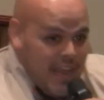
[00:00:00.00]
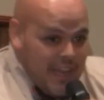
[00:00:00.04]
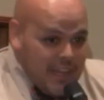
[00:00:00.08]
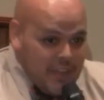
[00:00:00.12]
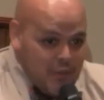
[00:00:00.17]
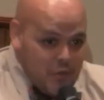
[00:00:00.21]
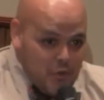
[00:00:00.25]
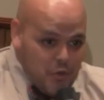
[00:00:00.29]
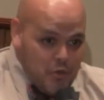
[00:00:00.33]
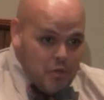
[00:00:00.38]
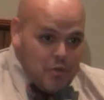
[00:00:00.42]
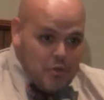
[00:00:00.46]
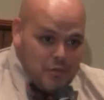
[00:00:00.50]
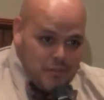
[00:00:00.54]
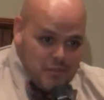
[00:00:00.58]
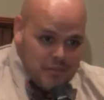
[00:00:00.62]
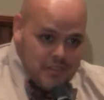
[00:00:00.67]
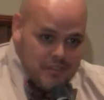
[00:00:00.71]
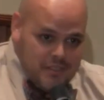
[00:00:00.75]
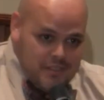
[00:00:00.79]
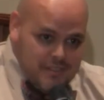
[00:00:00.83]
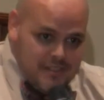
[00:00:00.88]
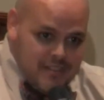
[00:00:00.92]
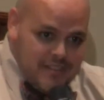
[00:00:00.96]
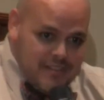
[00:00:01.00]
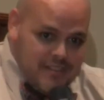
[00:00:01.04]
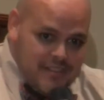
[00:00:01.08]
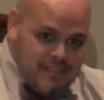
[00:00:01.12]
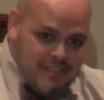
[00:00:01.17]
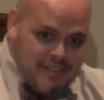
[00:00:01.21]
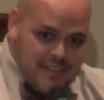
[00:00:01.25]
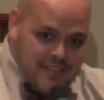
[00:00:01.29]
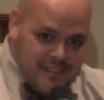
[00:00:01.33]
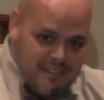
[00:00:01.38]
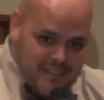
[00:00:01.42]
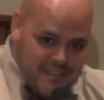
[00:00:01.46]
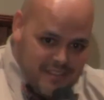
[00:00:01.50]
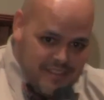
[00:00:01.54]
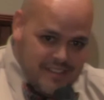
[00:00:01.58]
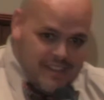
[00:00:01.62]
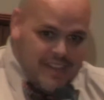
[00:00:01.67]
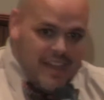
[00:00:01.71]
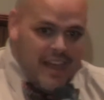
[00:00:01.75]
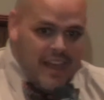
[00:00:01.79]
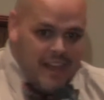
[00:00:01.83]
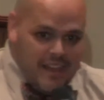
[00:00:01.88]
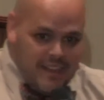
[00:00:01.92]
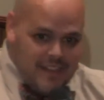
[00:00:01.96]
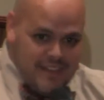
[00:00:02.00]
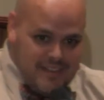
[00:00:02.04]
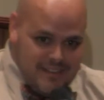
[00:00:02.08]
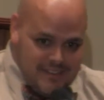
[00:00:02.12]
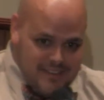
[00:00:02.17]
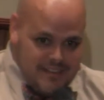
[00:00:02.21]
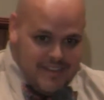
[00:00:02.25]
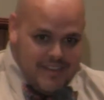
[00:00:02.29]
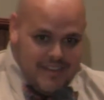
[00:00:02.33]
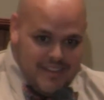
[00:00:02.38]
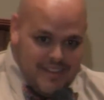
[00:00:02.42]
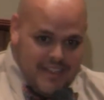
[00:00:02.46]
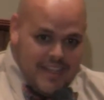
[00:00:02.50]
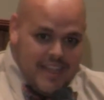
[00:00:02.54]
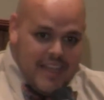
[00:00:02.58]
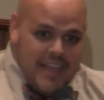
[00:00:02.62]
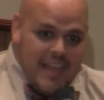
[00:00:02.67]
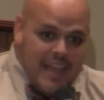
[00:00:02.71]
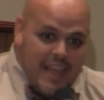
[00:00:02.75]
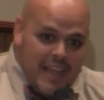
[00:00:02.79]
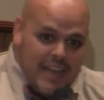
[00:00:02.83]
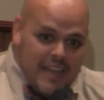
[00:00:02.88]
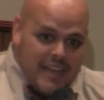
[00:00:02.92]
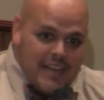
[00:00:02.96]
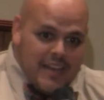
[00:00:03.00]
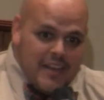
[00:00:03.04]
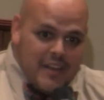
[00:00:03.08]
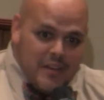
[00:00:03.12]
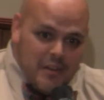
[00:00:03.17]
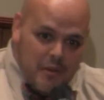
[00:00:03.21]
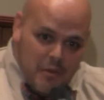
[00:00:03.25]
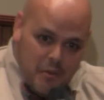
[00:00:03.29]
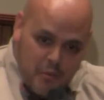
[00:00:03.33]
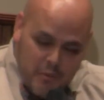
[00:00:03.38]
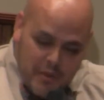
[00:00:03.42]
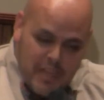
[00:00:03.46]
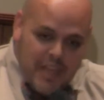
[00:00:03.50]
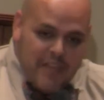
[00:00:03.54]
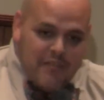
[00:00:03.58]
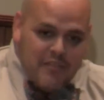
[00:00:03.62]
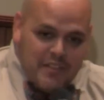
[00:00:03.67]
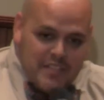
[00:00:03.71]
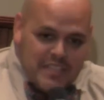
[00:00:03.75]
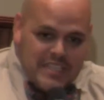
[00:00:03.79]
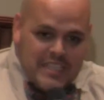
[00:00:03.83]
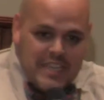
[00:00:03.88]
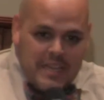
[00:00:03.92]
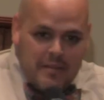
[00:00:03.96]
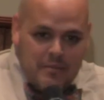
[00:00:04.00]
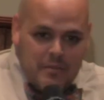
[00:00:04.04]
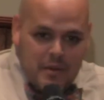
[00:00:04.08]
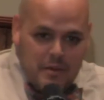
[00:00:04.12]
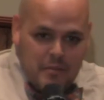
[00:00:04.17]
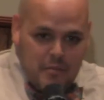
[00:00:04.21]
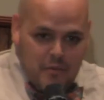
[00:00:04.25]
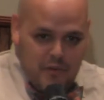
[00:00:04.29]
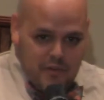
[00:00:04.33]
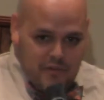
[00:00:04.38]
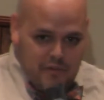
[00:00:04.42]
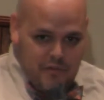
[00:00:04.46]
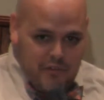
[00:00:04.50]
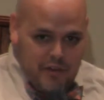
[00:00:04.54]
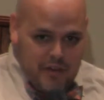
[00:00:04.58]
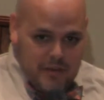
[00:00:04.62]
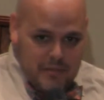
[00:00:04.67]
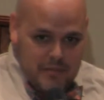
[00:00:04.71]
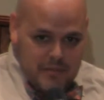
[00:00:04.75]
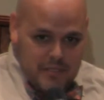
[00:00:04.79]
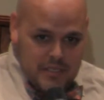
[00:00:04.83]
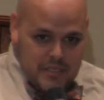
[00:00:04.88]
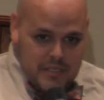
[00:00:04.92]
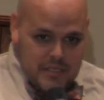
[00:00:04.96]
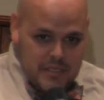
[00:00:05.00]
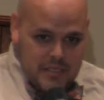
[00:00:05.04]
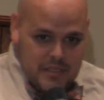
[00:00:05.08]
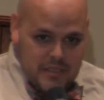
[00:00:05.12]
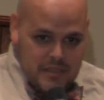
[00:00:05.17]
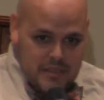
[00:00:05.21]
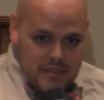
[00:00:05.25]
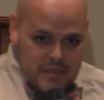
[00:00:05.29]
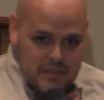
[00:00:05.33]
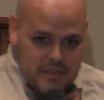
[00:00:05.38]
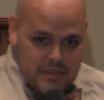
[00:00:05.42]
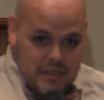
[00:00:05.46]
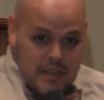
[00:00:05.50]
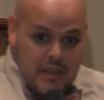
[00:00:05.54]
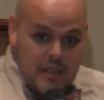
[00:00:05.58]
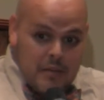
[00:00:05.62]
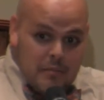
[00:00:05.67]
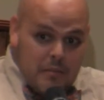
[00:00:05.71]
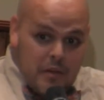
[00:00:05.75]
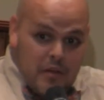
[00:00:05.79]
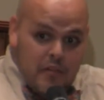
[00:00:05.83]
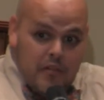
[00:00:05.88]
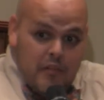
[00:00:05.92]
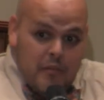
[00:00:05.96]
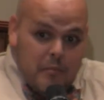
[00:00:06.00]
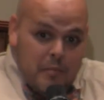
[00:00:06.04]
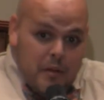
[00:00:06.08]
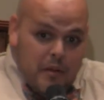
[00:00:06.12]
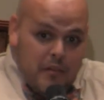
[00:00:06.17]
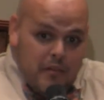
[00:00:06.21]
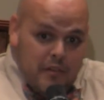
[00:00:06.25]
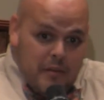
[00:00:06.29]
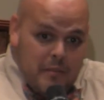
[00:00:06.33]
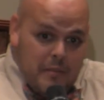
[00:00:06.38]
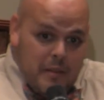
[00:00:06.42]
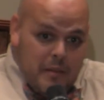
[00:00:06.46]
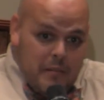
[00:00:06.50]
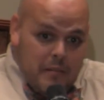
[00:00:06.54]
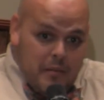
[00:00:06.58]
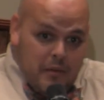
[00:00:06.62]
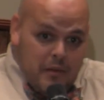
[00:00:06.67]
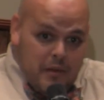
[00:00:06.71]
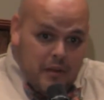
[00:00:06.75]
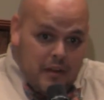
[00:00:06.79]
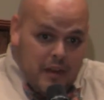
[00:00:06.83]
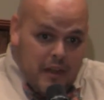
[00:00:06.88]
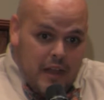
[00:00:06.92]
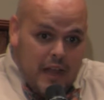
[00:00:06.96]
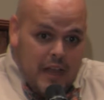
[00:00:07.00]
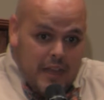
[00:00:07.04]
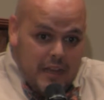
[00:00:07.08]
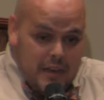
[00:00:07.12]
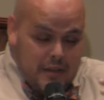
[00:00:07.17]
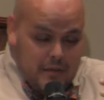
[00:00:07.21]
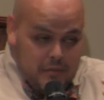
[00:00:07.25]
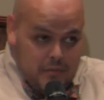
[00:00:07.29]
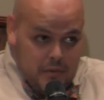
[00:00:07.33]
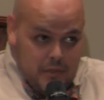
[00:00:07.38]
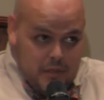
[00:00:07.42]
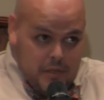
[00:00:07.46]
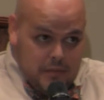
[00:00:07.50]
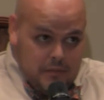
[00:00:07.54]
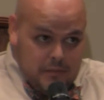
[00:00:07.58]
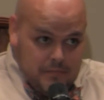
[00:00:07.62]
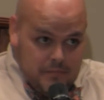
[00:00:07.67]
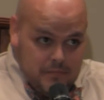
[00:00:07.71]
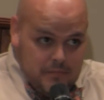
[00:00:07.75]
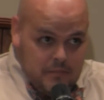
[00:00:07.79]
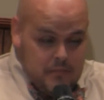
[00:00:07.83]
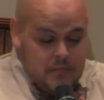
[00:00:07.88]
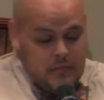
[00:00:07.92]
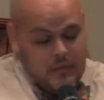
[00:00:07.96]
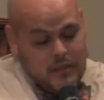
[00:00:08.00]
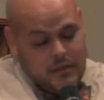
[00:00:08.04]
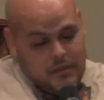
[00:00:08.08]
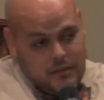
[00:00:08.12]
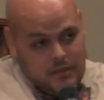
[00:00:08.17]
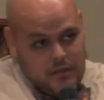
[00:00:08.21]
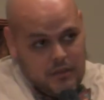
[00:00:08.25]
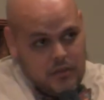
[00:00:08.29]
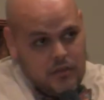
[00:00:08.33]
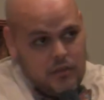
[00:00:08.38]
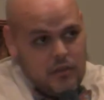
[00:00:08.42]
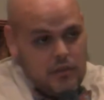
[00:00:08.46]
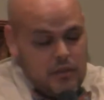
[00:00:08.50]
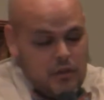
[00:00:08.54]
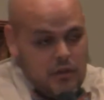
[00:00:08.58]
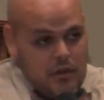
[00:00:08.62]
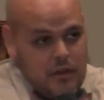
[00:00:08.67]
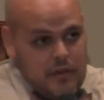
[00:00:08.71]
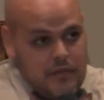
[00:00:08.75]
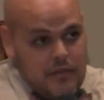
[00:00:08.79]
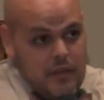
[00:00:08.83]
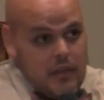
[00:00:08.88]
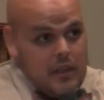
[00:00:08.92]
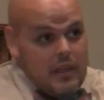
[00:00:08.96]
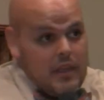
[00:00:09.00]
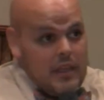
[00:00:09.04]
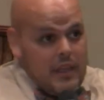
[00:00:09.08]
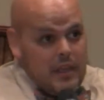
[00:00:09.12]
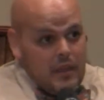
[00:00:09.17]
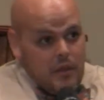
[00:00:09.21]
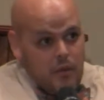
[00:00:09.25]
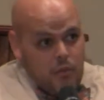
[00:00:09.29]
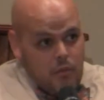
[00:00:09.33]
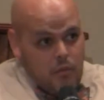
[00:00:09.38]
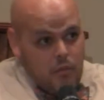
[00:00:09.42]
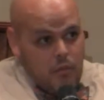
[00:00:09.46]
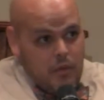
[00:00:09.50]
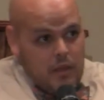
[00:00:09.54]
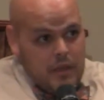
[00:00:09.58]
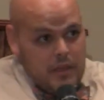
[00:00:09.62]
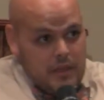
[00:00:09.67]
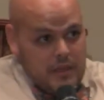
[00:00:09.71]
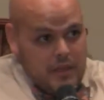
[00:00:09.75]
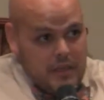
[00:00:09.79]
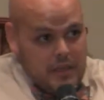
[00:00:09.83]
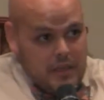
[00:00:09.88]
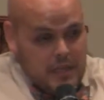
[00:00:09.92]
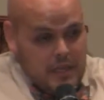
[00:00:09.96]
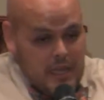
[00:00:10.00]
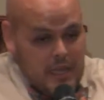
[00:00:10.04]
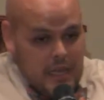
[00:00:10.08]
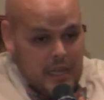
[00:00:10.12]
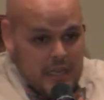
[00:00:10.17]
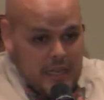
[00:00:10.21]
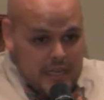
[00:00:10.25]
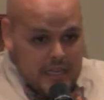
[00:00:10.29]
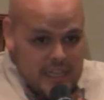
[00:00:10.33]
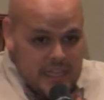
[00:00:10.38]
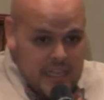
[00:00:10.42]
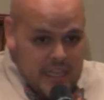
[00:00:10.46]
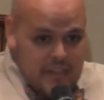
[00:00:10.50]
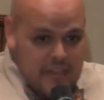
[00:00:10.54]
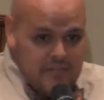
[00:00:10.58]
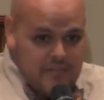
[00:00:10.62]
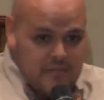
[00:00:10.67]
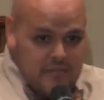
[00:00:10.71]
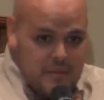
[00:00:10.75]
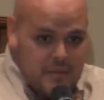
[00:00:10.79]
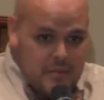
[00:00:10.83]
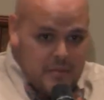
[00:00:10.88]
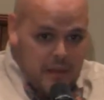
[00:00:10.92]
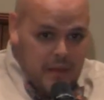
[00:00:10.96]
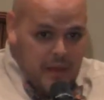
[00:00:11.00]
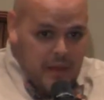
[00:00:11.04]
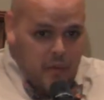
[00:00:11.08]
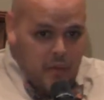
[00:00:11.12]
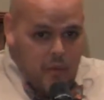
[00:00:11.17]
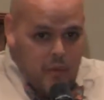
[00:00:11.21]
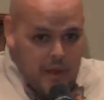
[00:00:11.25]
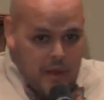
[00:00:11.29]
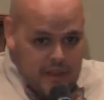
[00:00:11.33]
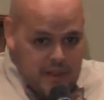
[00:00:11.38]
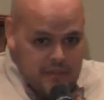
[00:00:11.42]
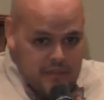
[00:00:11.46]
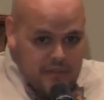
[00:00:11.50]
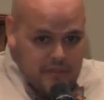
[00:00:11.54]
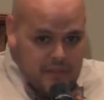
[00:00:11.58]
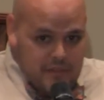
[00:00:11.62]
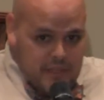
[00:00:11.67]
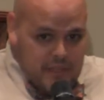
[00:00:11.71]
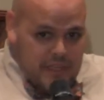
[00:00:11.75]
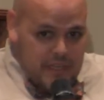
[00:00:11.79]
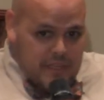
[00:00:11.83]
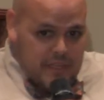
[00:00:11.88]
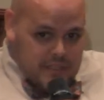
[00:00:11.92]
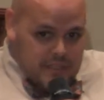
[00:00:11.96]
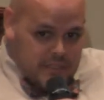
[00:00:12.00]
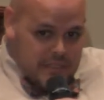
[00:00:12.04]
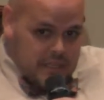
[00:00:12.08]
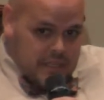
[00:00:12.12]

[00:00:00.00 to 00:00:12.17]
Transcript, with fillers: I Googled that, and we have the same number of ribs. But, but remember, I, well, you, you don't have to. When God gave me my wife, He didn't